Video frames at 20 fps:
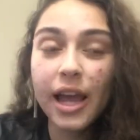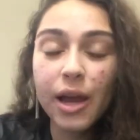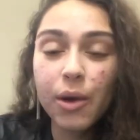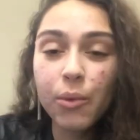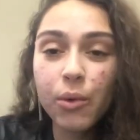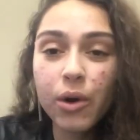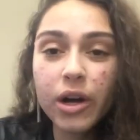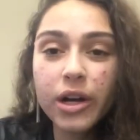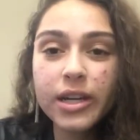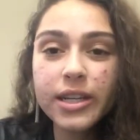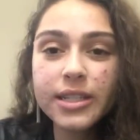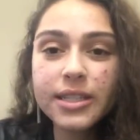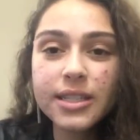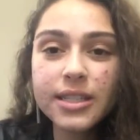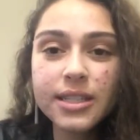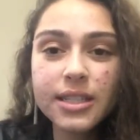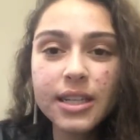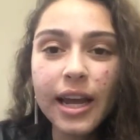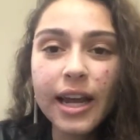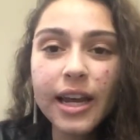It was
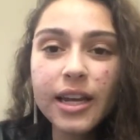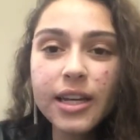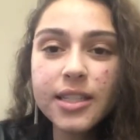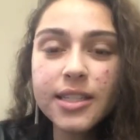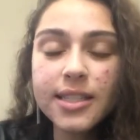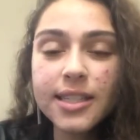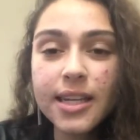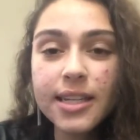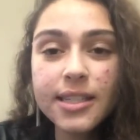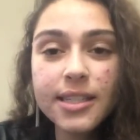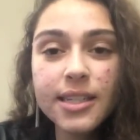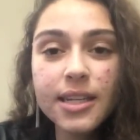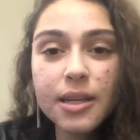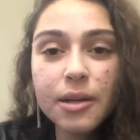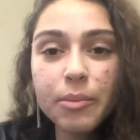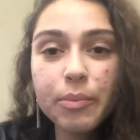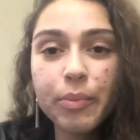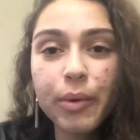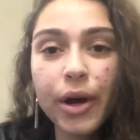inconsistent,